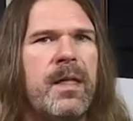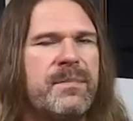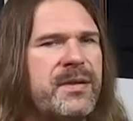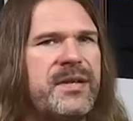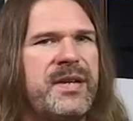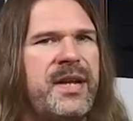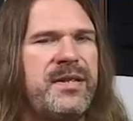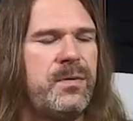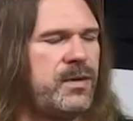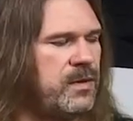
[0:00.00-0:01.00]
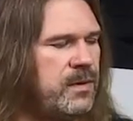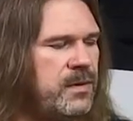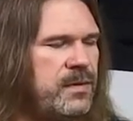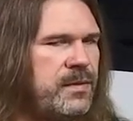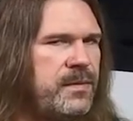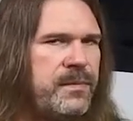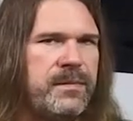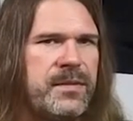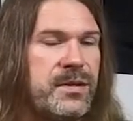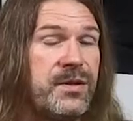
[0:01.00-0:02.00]
Especially the kids who want to learn,
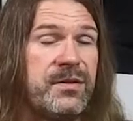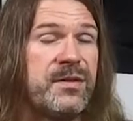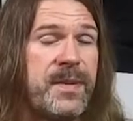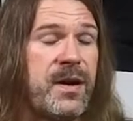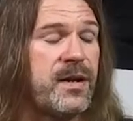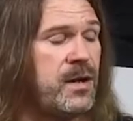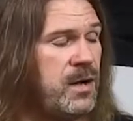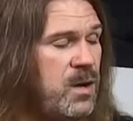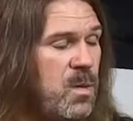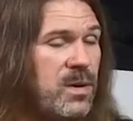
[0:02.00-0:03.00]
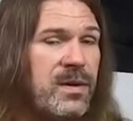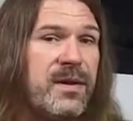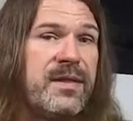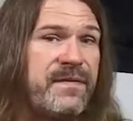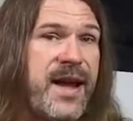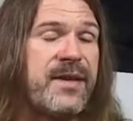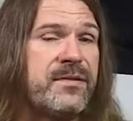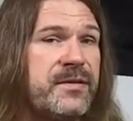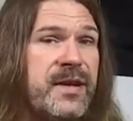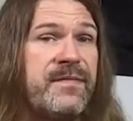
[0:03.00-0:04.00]
the students period, who want to learn the
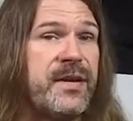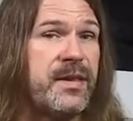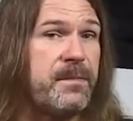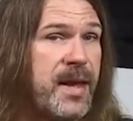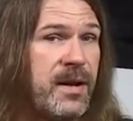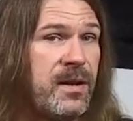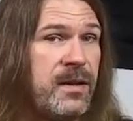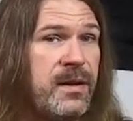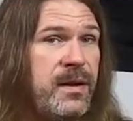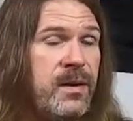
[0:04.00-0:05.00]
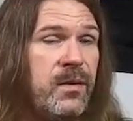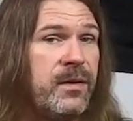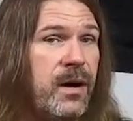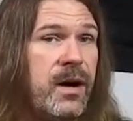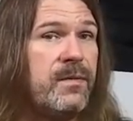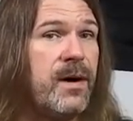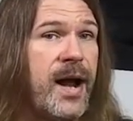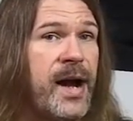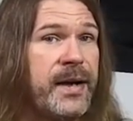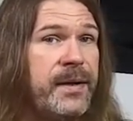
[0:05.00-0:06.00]
faster stuff like the metal or the hard
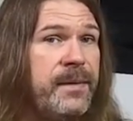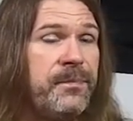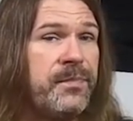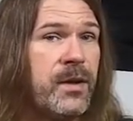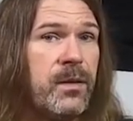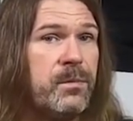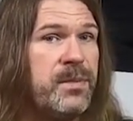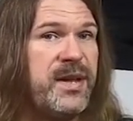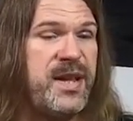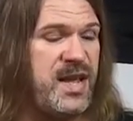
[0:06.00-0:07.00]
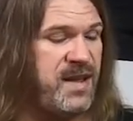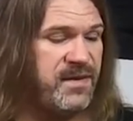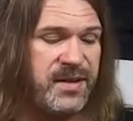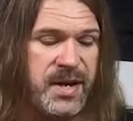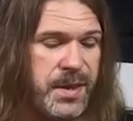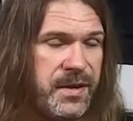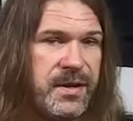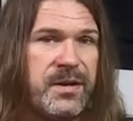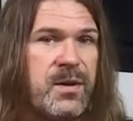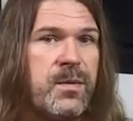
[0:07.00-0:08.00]
rock, but even anything
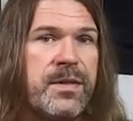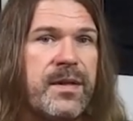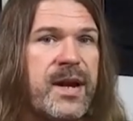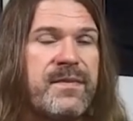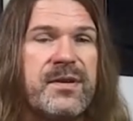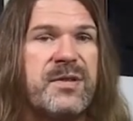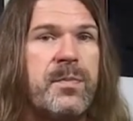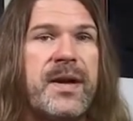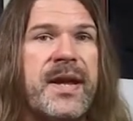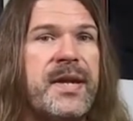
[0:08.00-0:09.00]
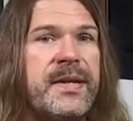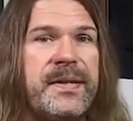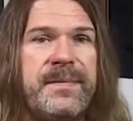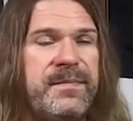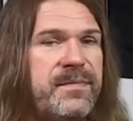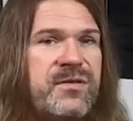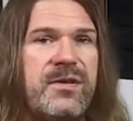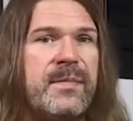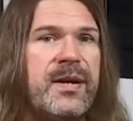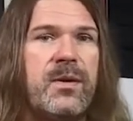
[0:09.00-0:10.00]
to do with, like, if you're just playing
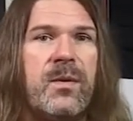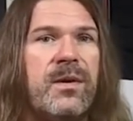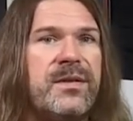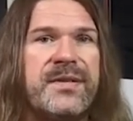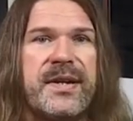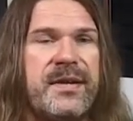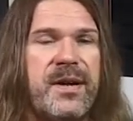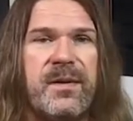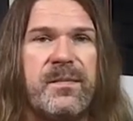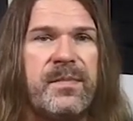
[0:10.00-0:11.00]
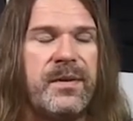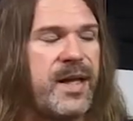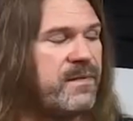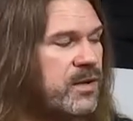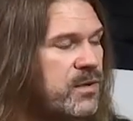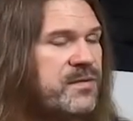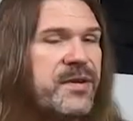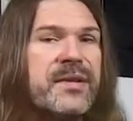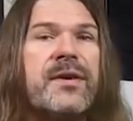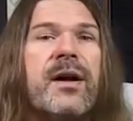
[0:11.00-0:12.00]
strumming chords, like, you know, a lot of
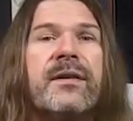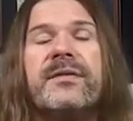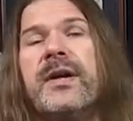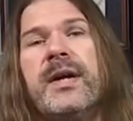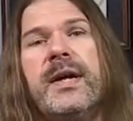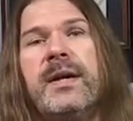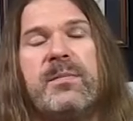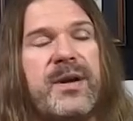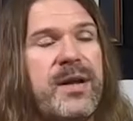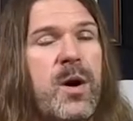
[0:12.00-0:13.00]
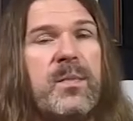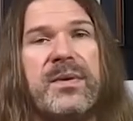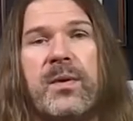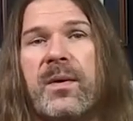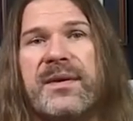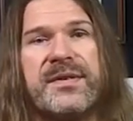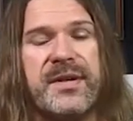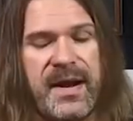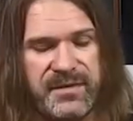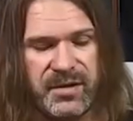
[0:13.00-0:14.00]
acoustic songs, playing open chords,
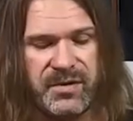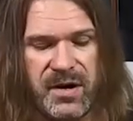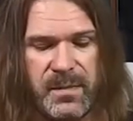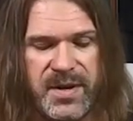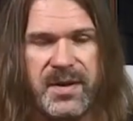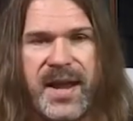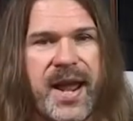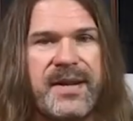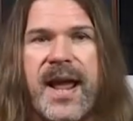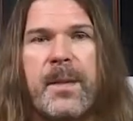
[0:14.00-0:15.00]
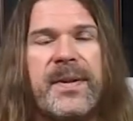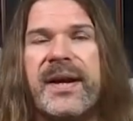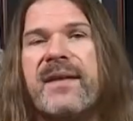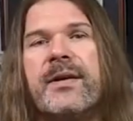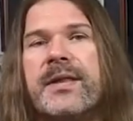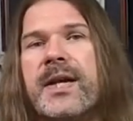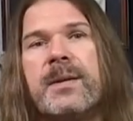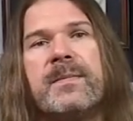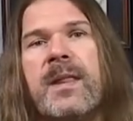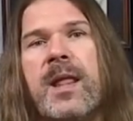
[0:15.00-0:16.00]
you have to strum and you can't downpick everything,